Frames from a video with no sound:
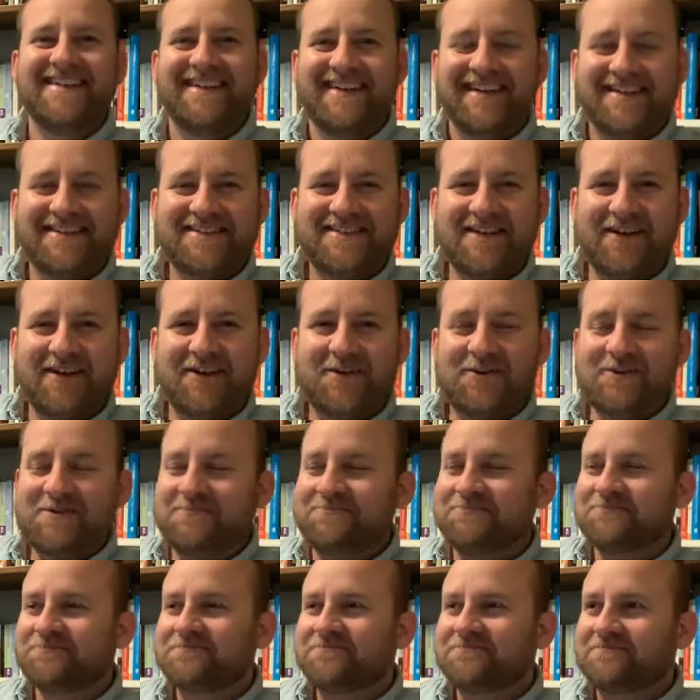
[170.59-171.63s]
So
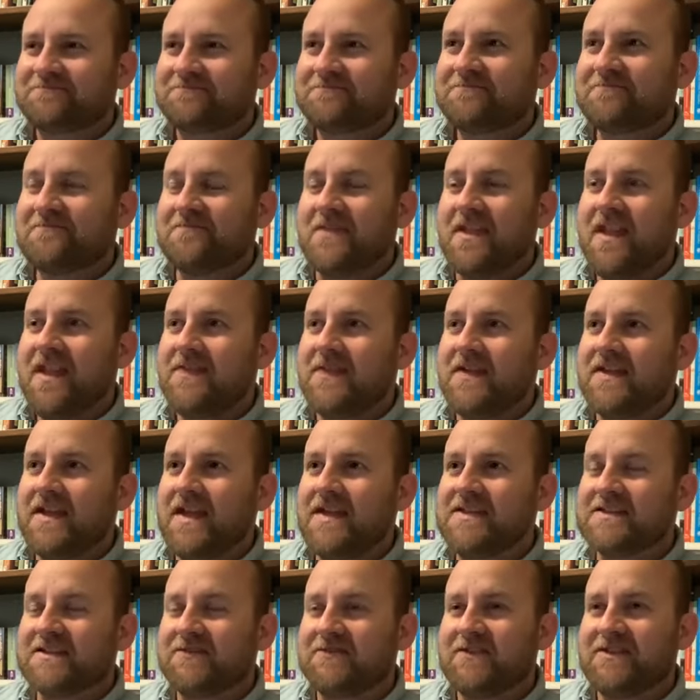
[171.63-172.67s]
in the
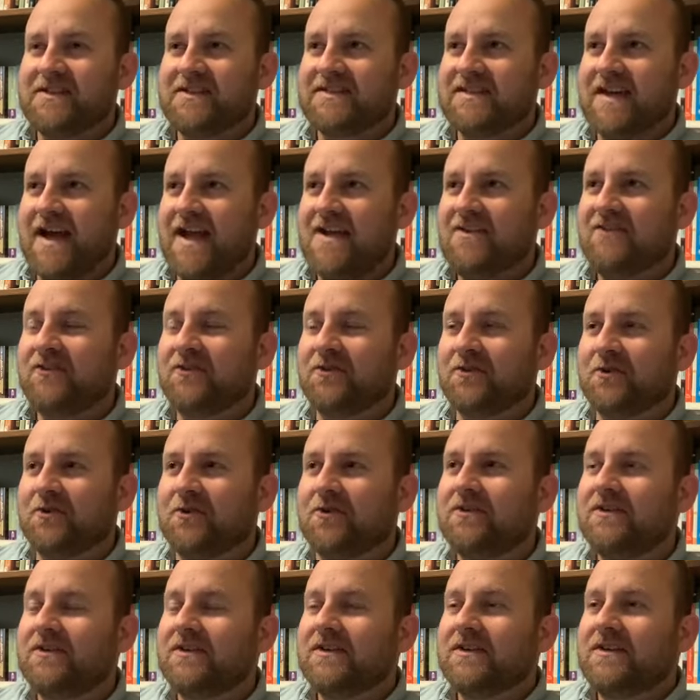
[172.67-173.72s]
case of a design tool,